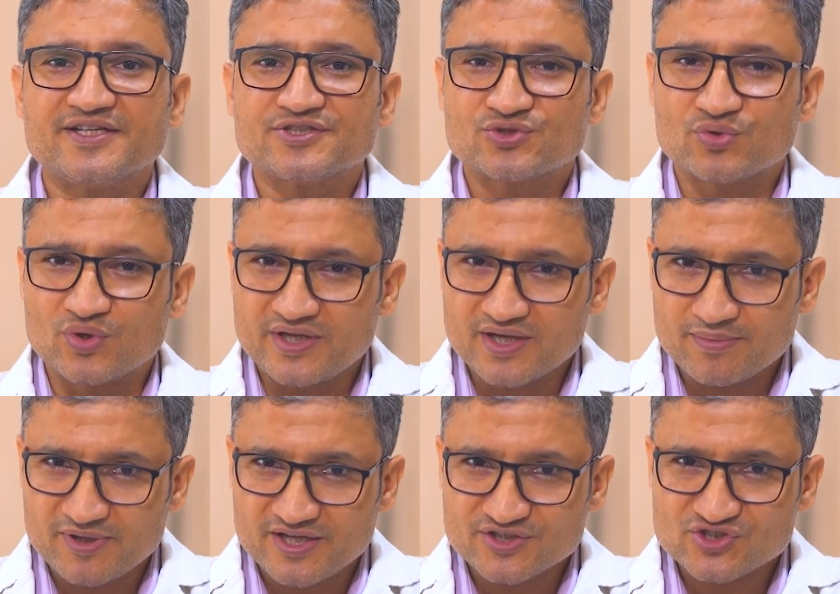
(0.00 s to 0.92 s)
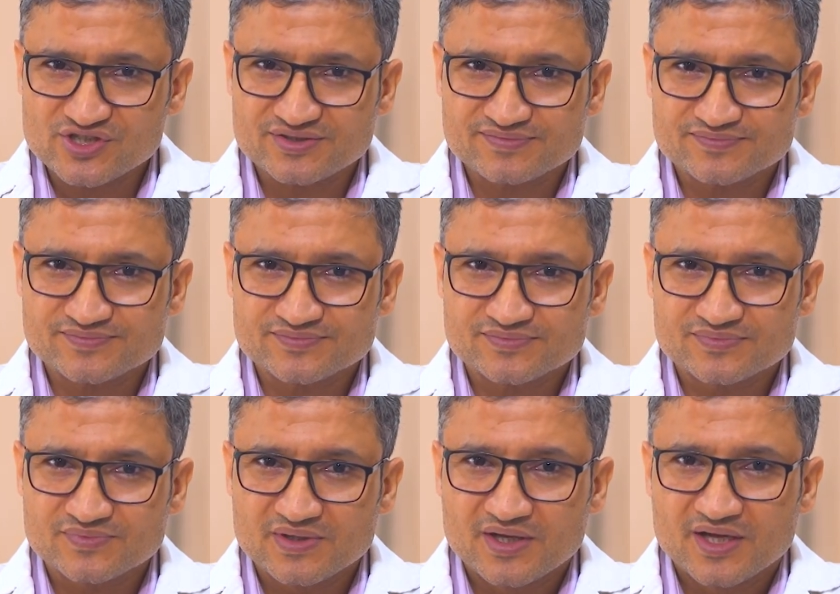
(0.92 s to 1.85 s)
is thulium laser,
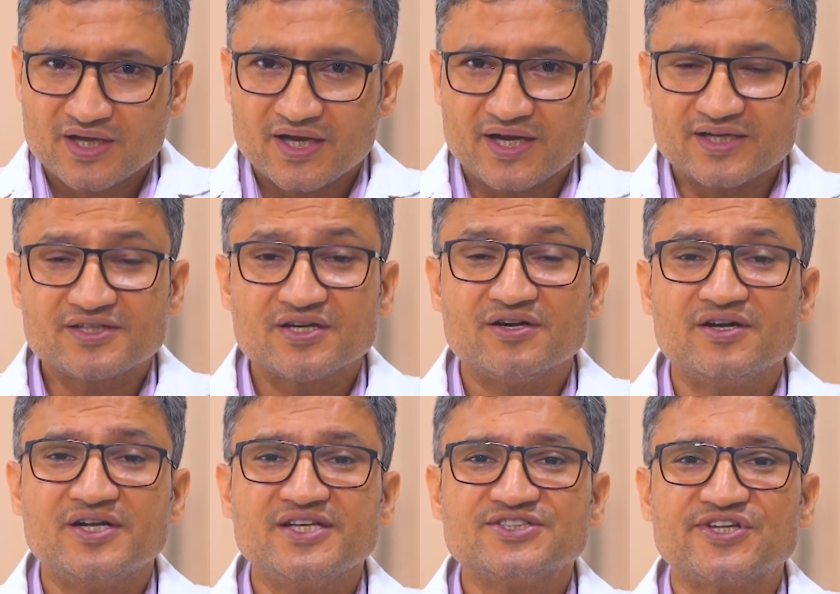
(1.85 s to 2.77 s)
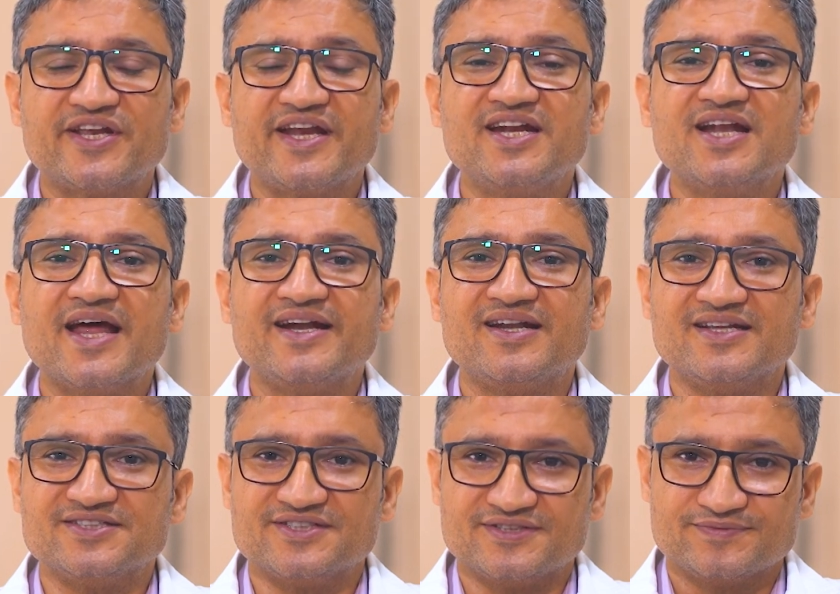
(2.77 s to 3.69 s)
and third is green light
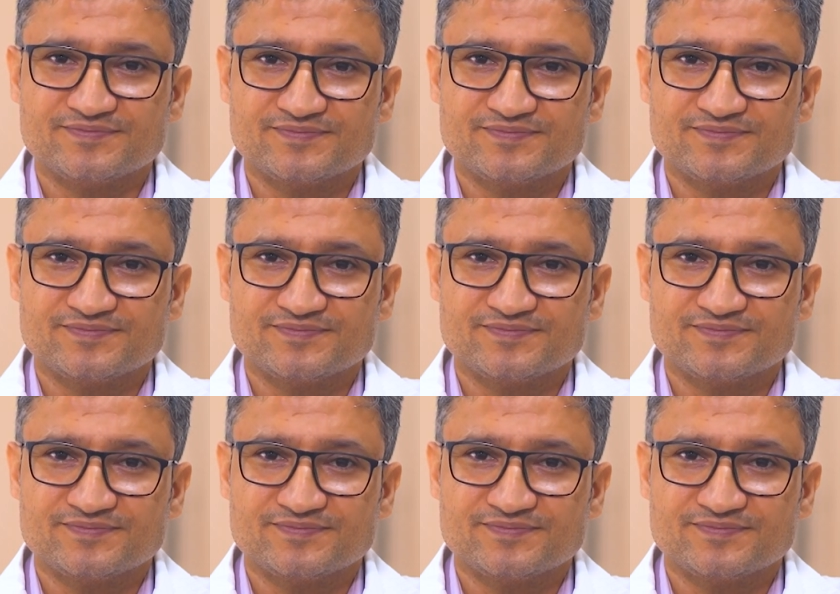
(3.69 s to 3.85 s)
laser.